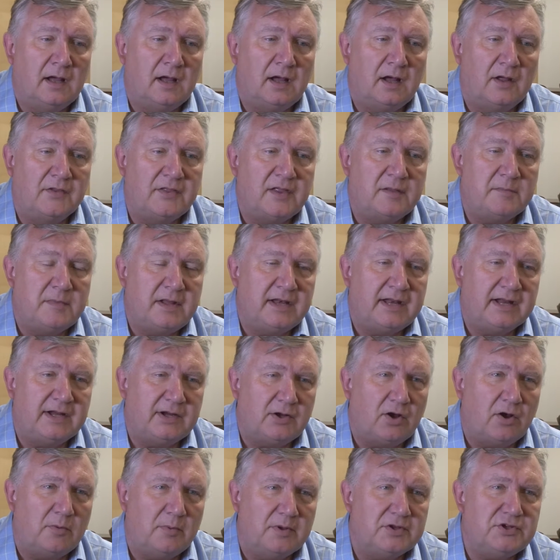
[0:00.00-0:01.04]
Are there many
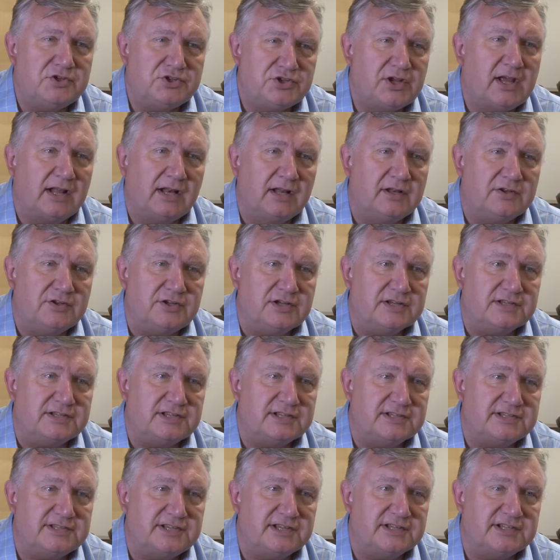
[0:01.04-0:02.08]
common challenges
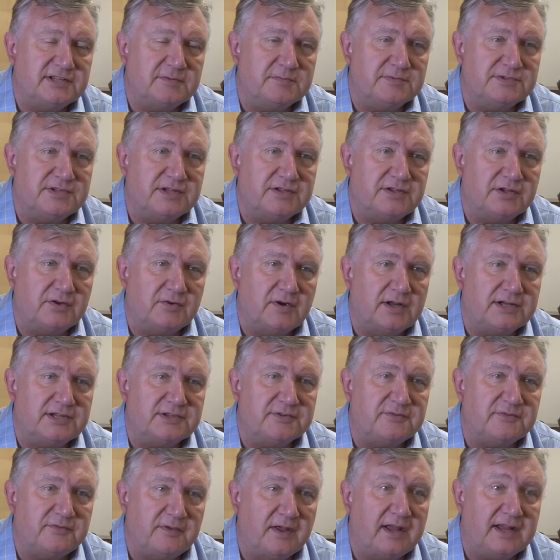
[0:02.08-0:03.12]
that systems
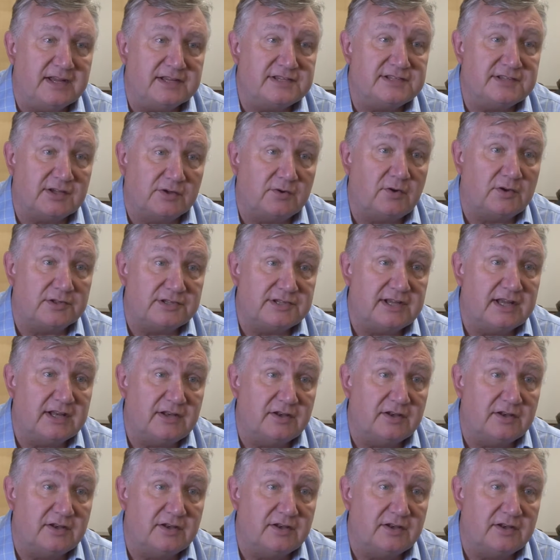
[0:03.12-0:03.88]
integrators face across the